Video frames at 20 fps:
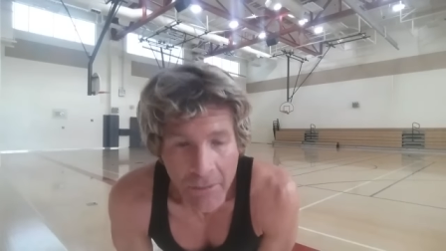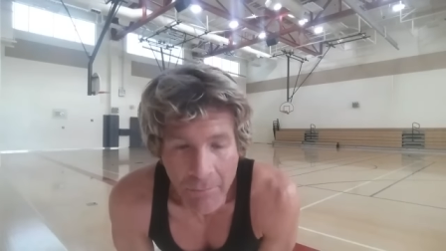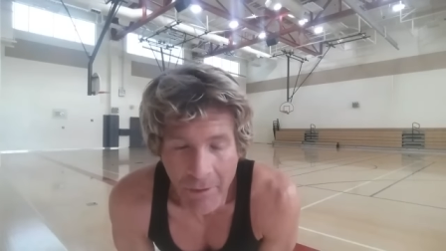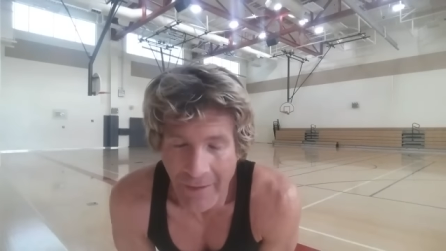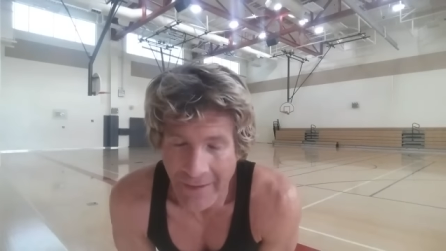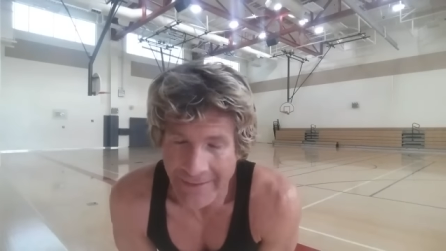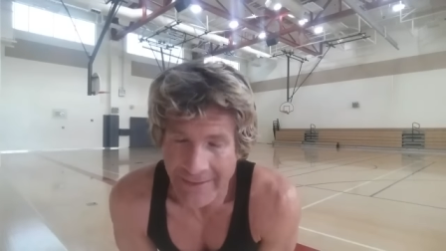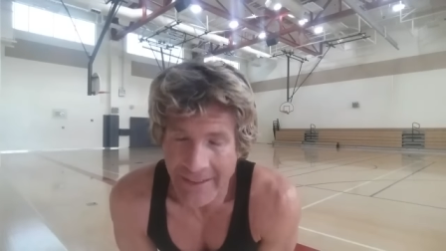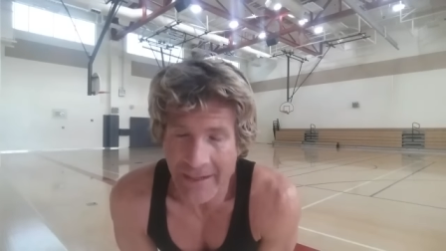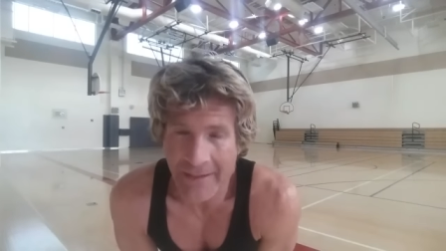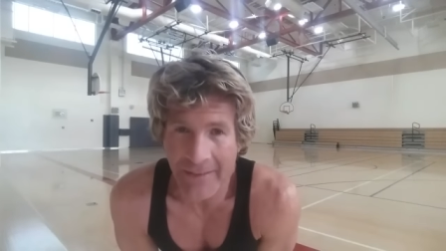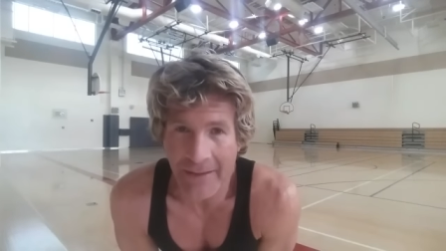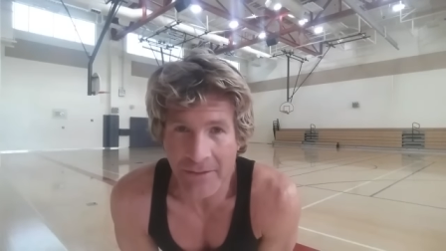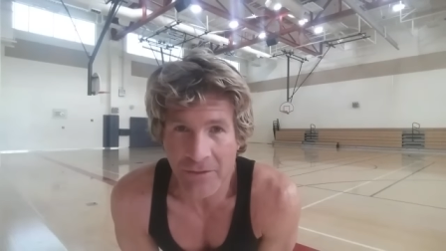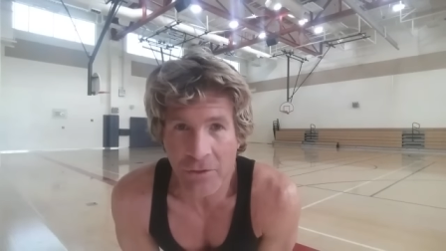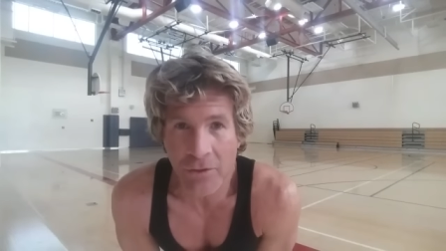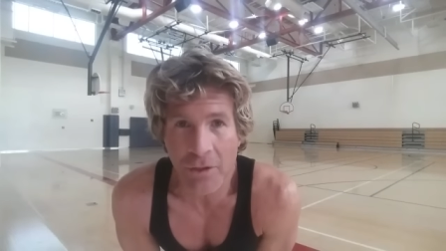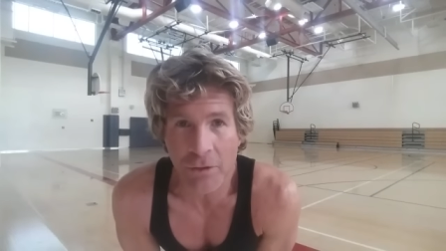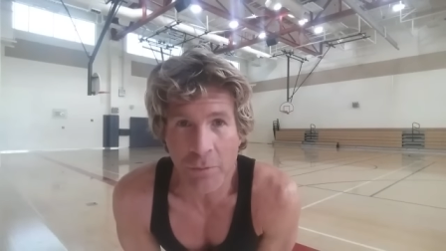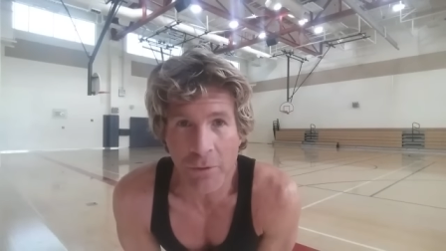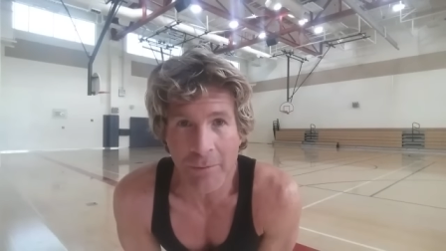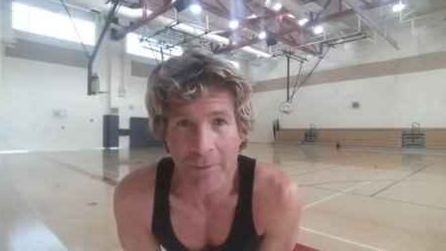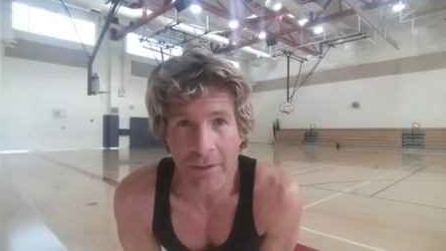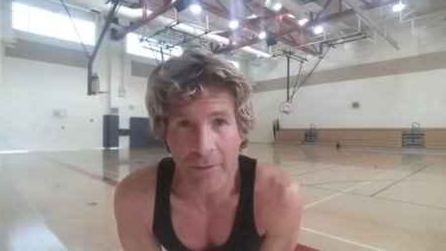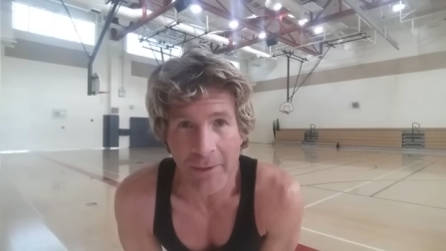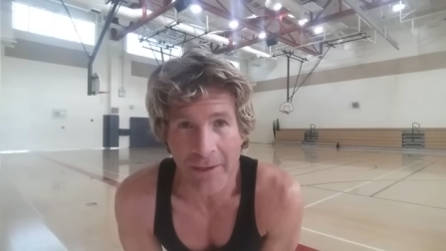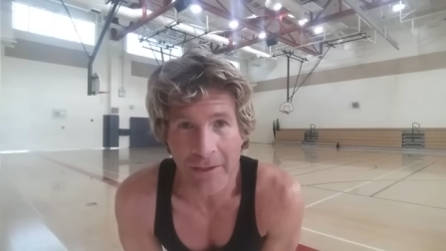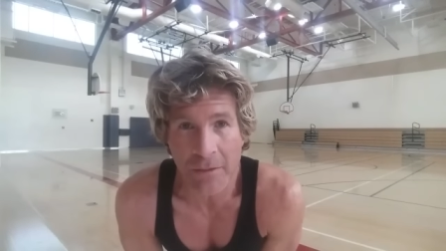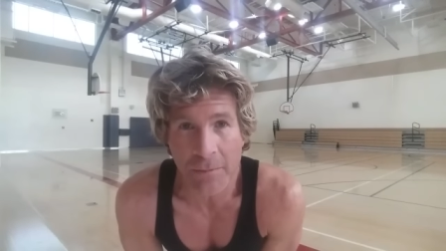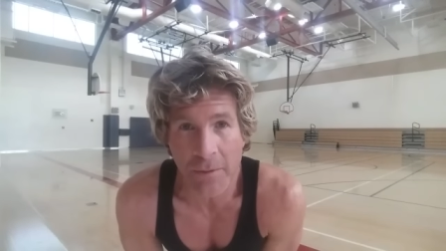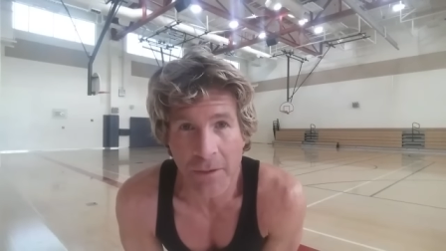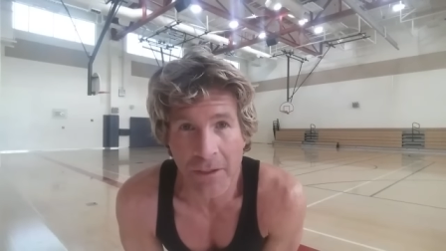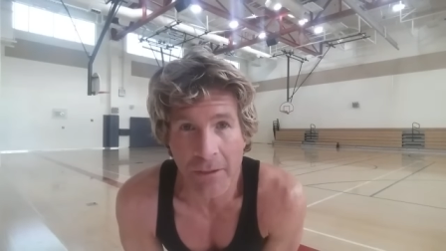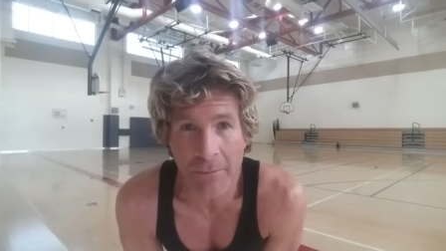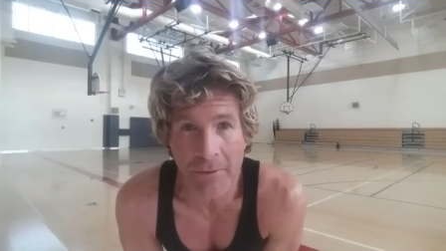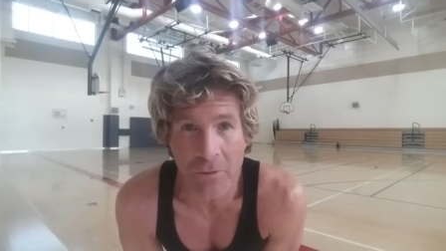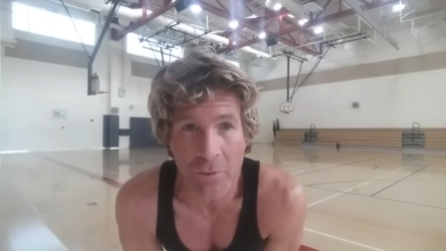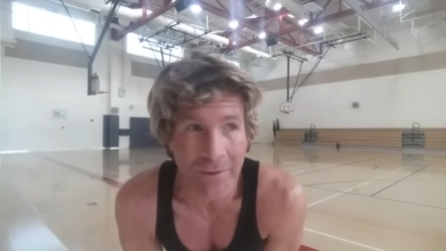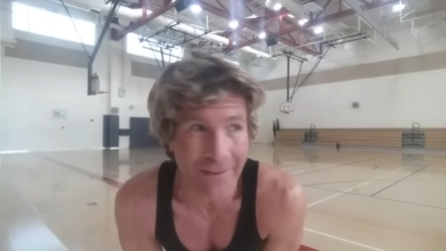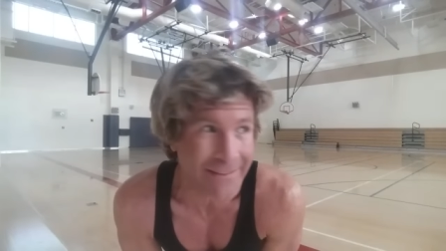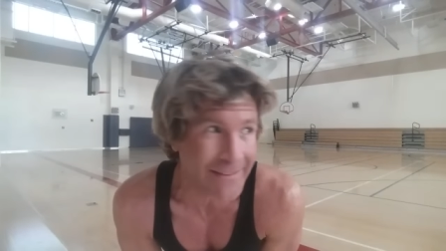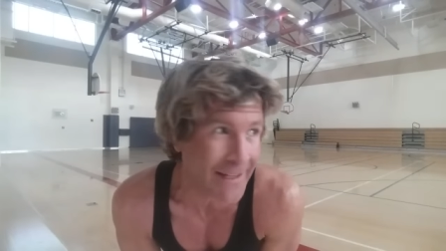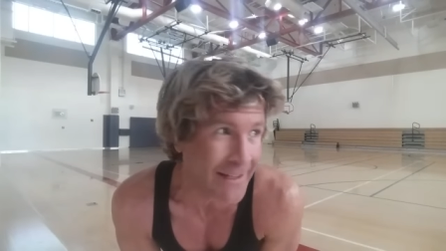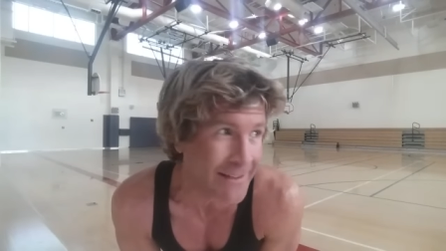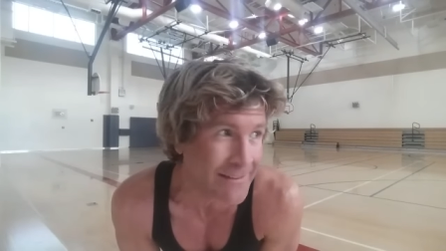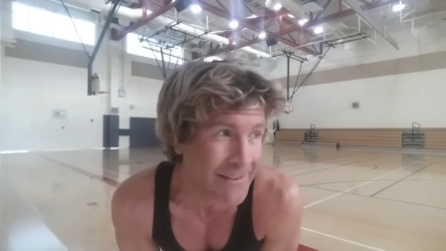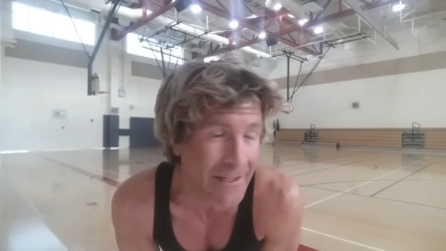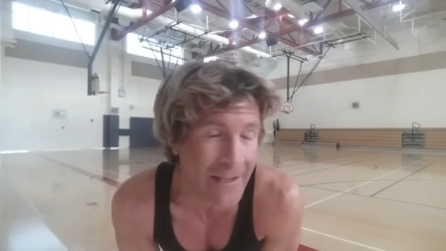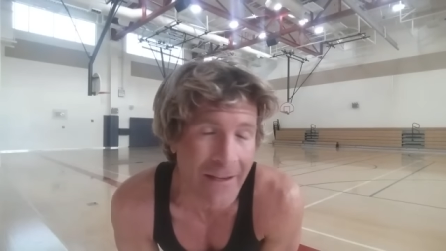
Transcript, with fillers: But like taking that two to three minute rest period in between sets